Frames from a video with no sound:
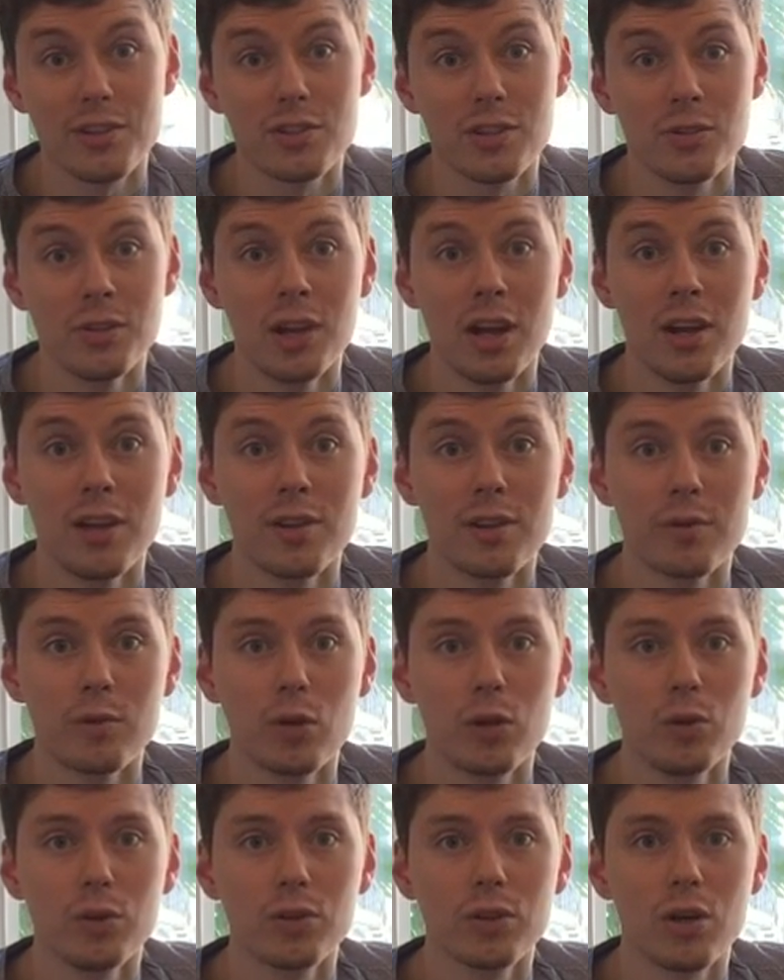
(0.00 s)
So the
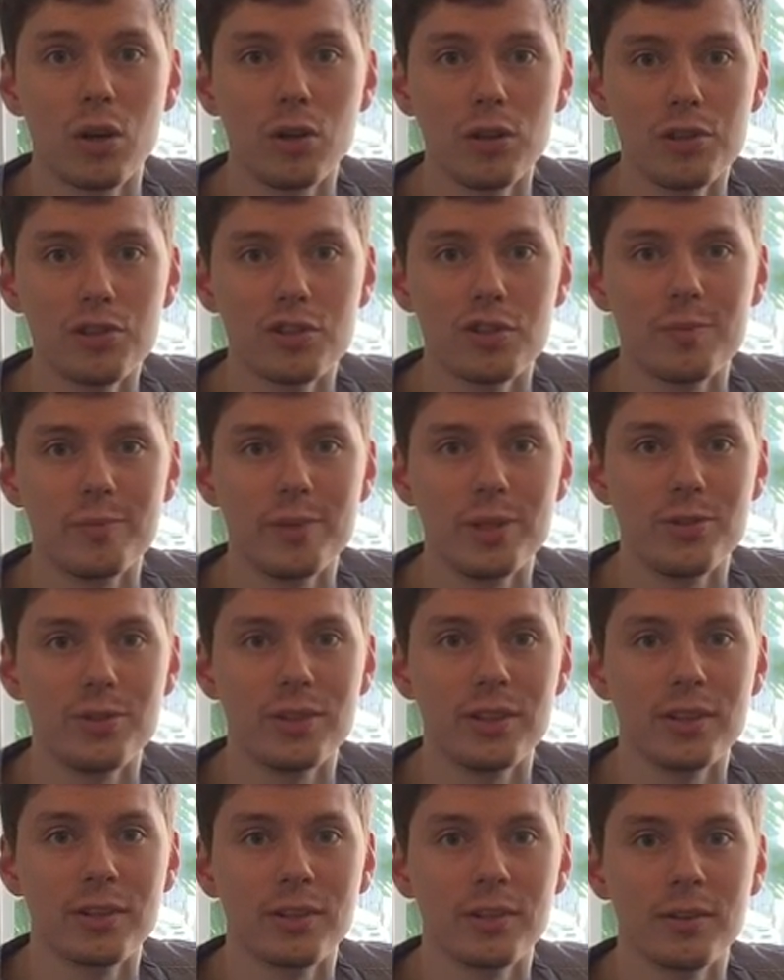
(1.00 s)
Royal College of
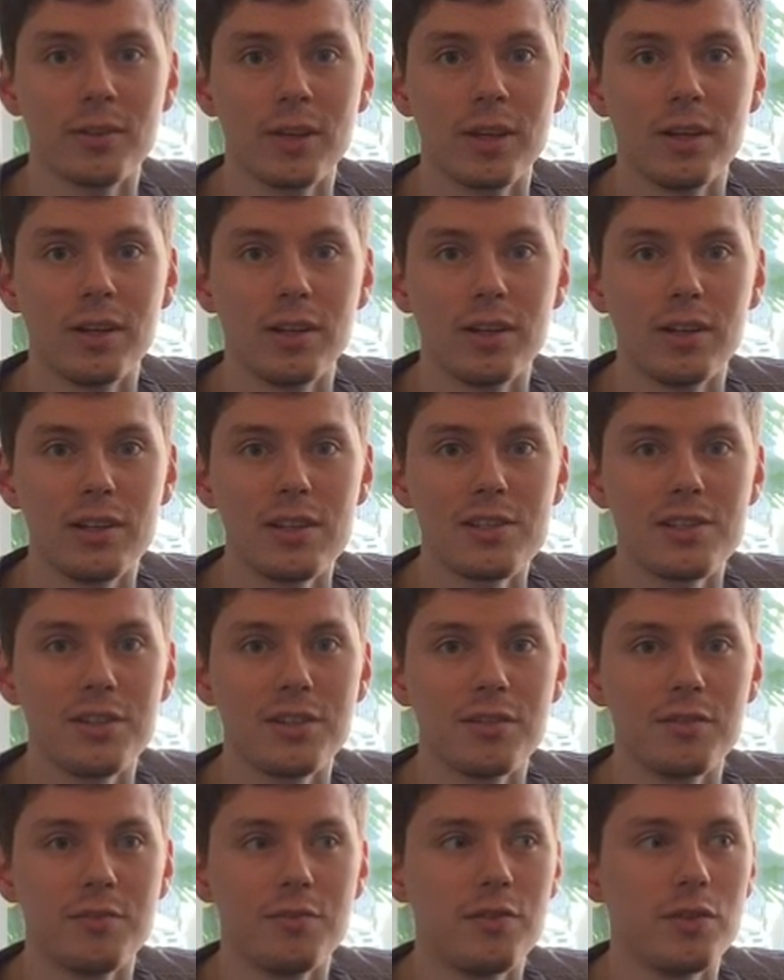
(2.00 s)
Music, easily
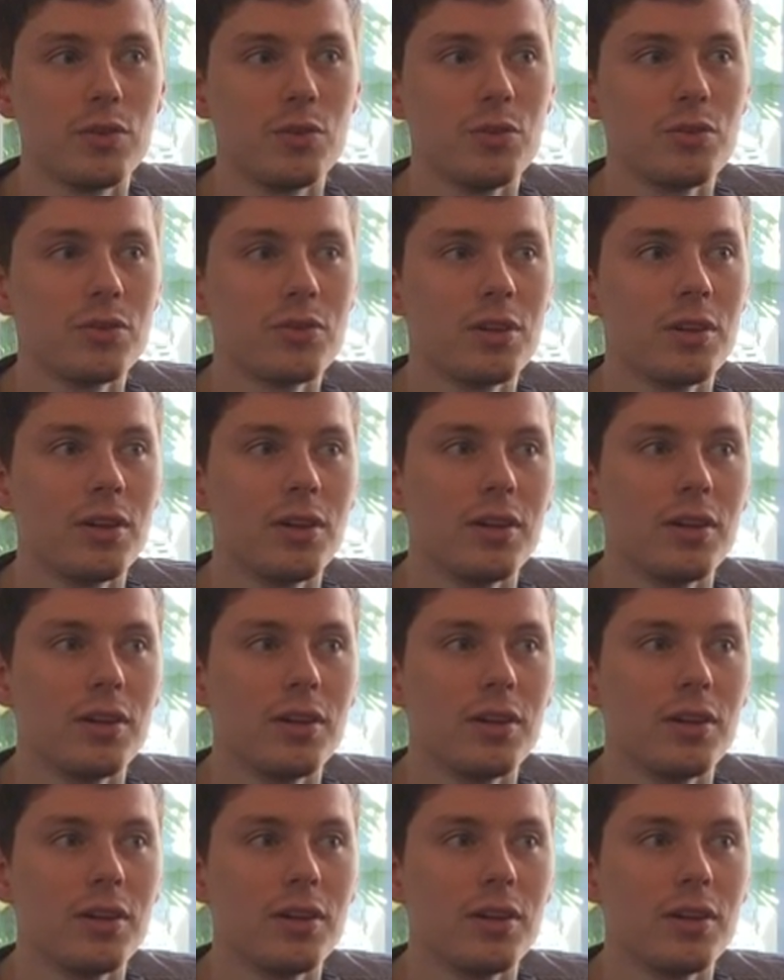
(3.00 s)
confused,